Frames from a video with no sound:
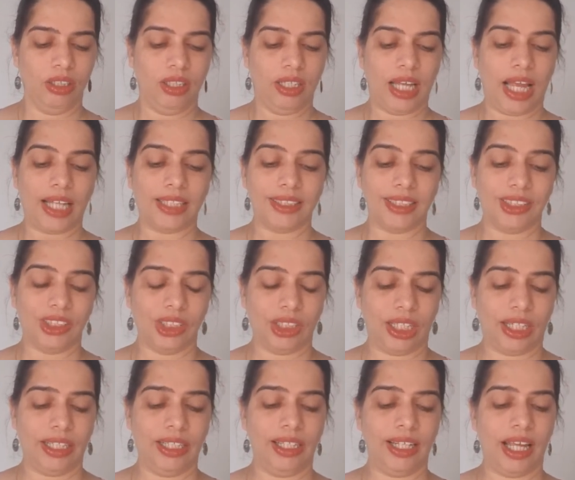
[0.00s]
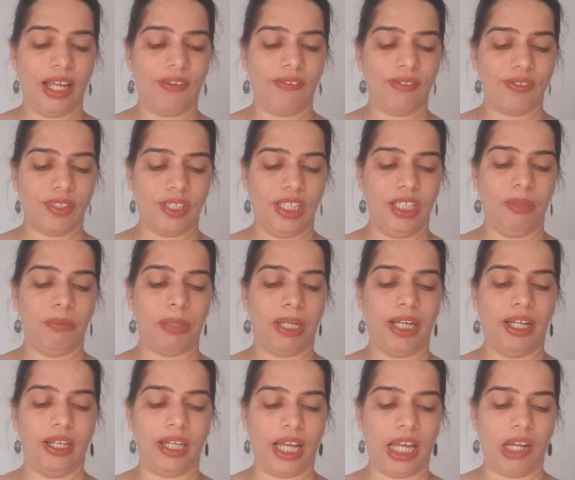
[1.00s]
As a child, I have seen my
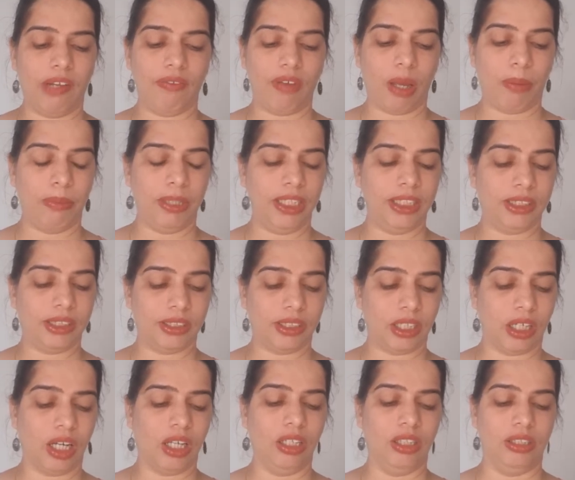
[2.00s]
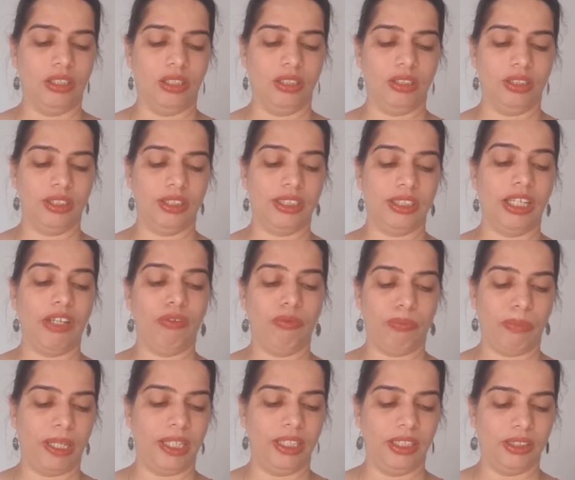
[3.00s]
entire family struggle,
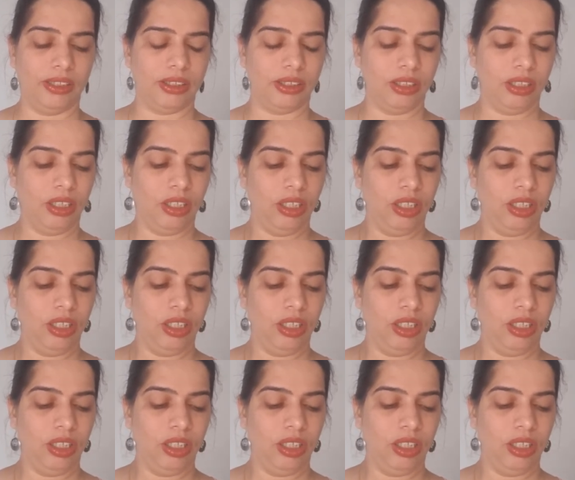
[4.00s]
save pennies.